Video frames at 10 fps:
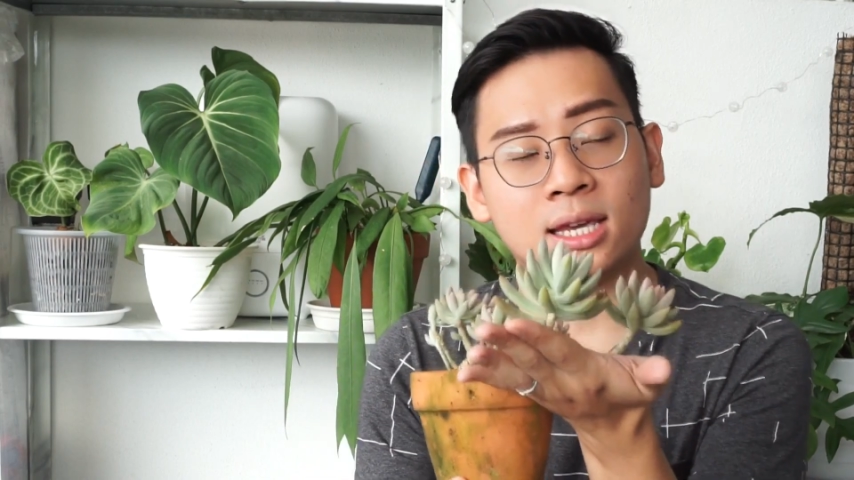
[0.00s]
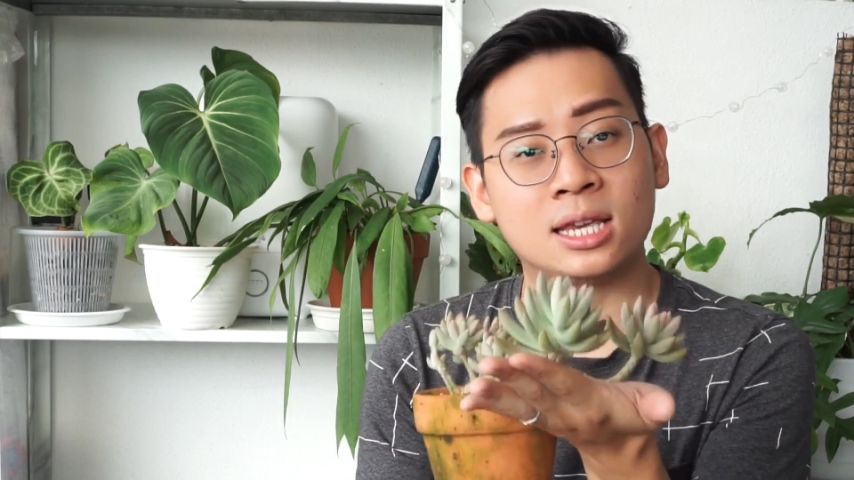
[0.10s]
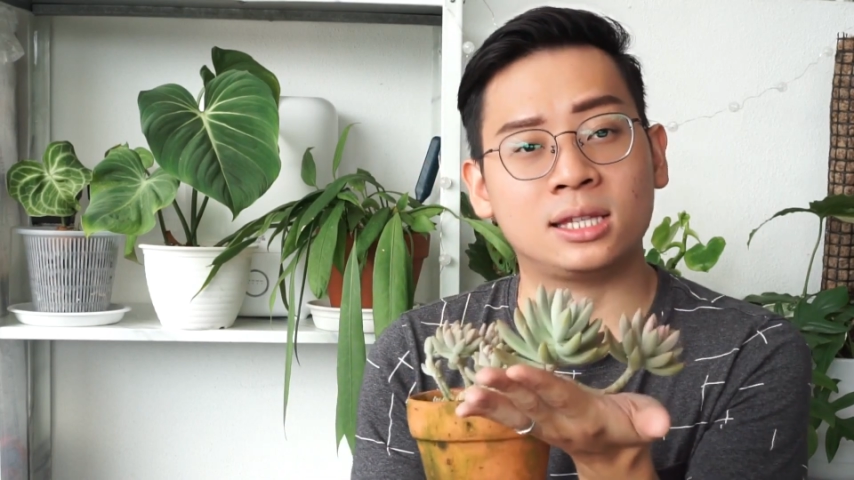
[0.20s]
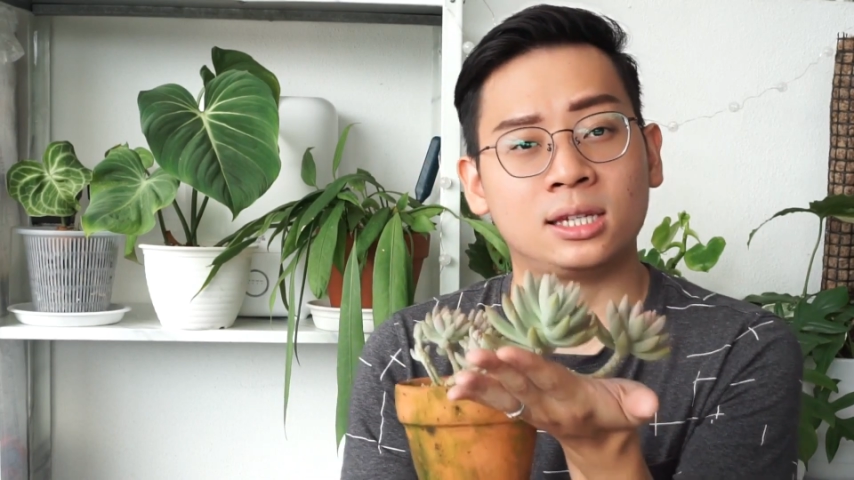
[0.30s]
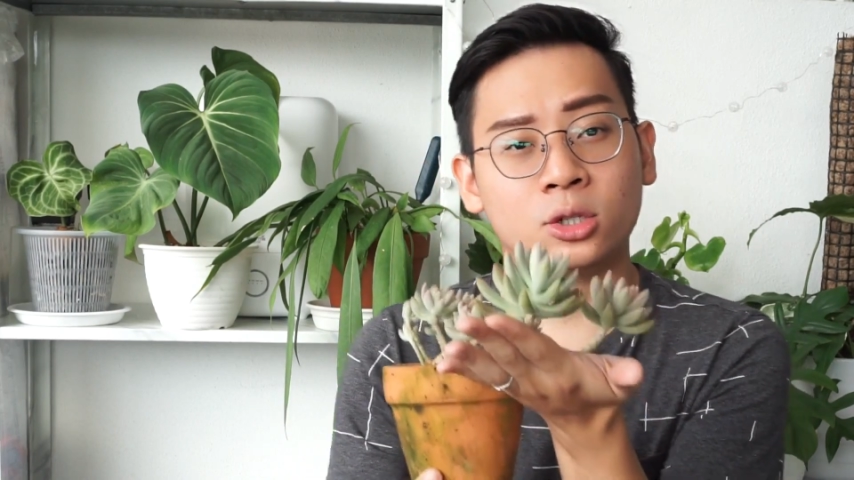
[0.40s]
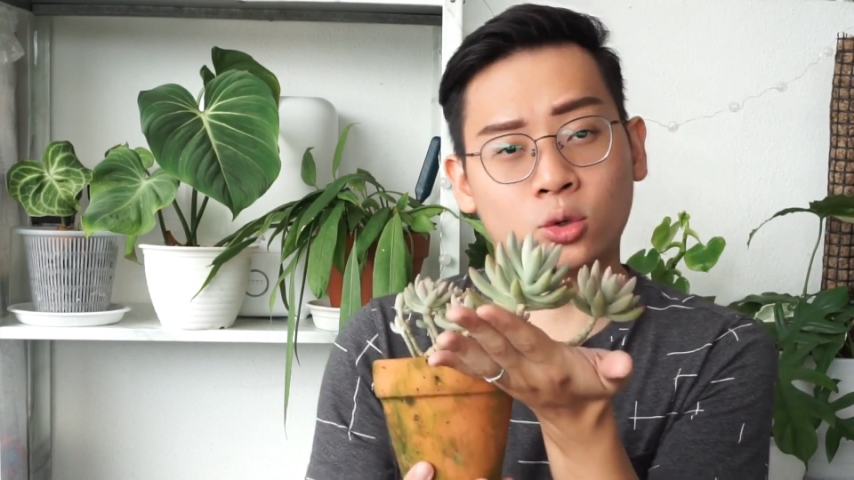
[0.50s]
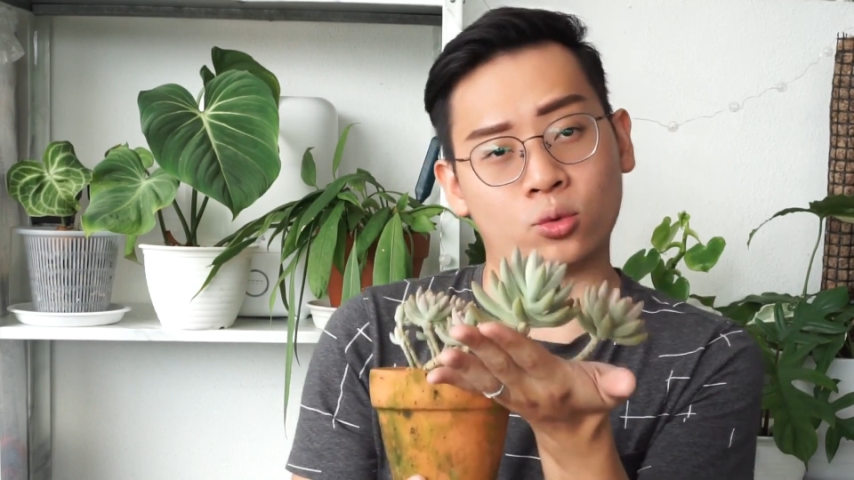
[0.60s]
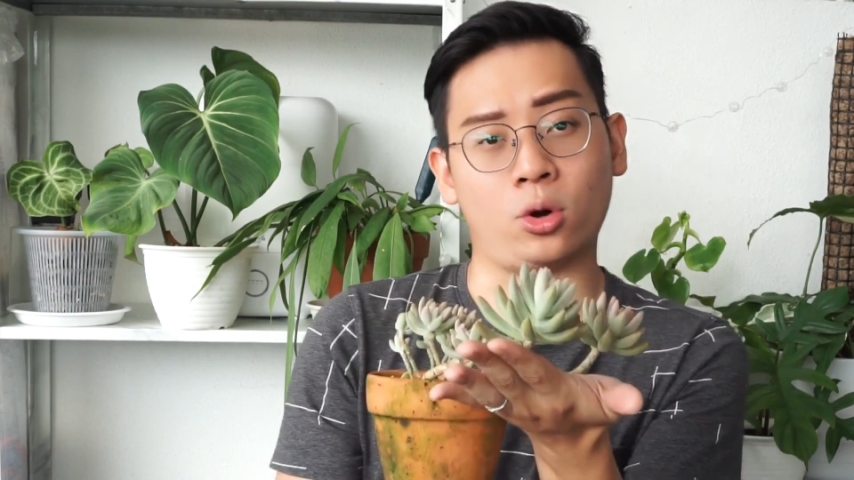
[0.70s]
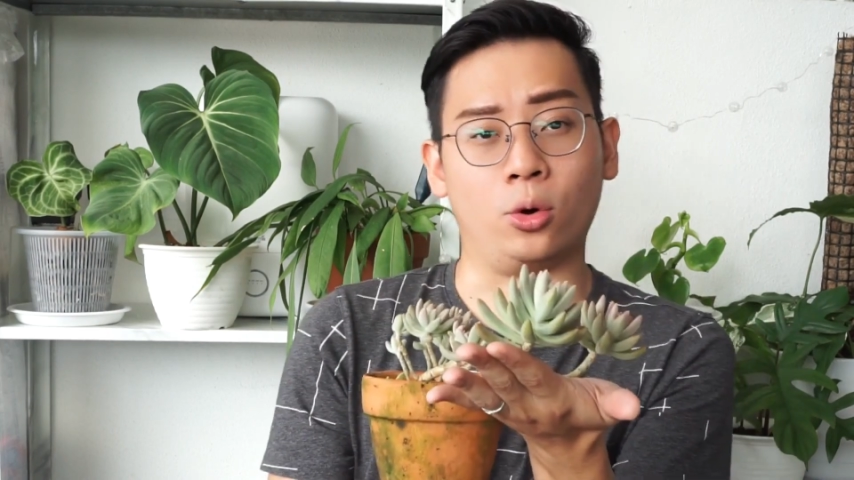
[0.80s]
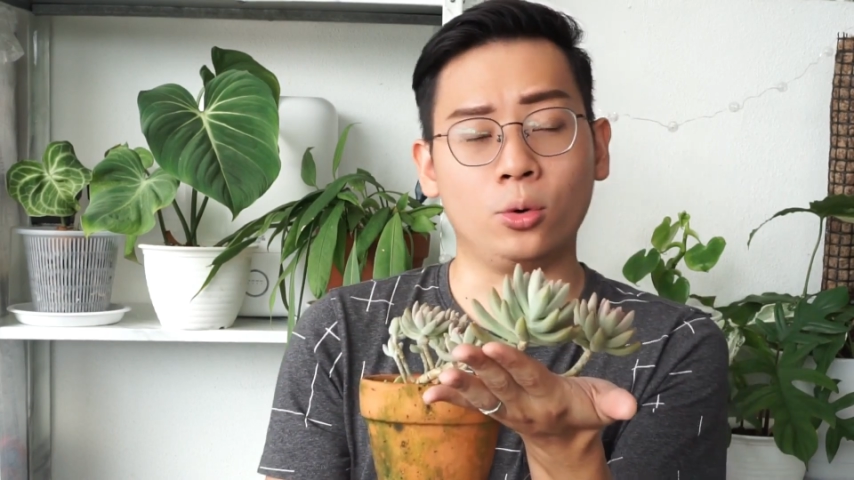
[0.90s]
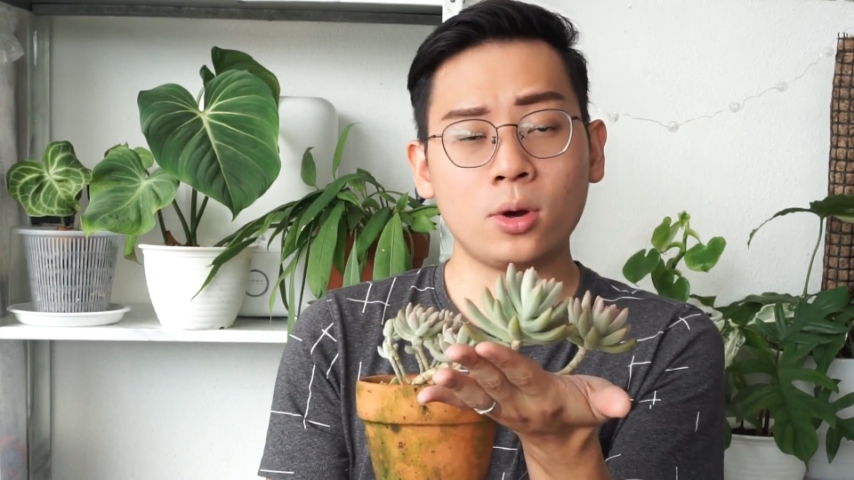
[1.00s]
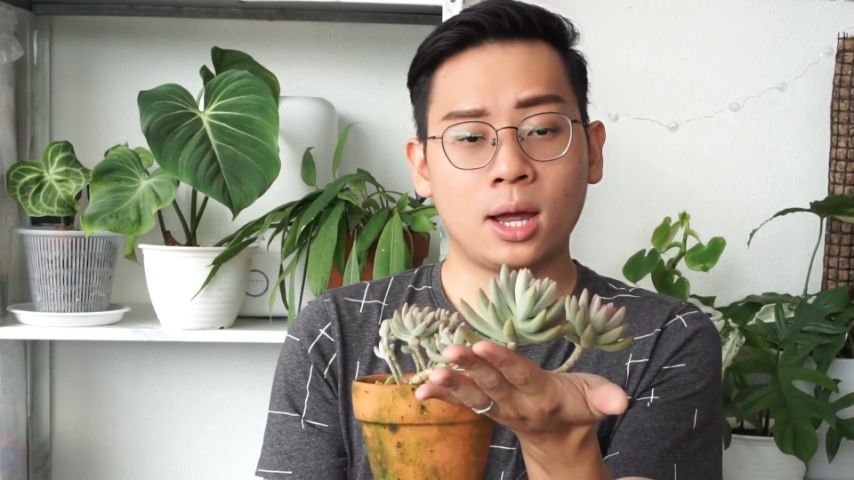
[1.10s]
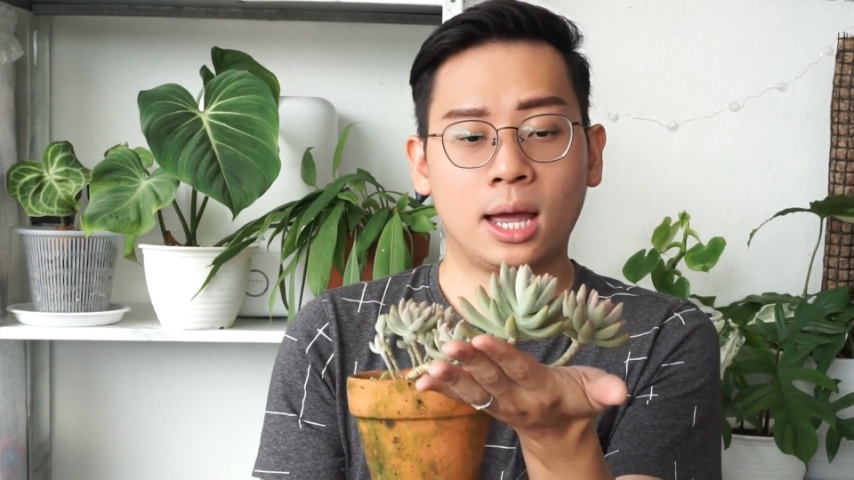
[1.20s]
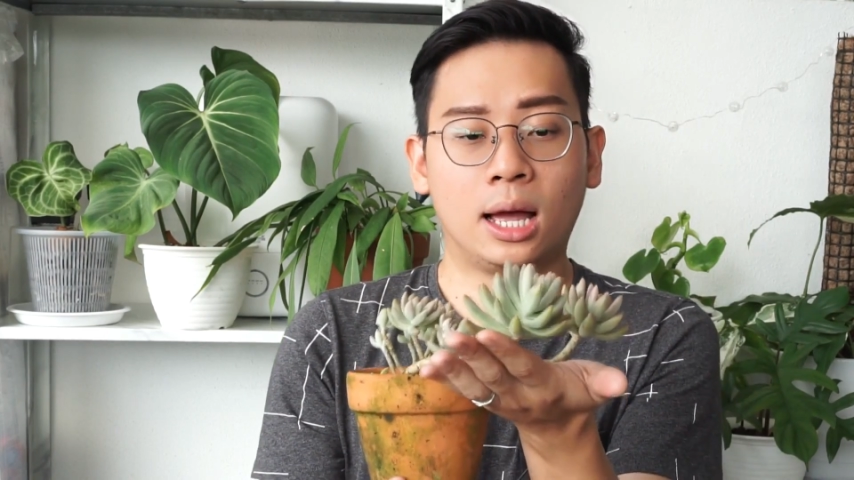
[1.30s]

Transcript: easy to grow.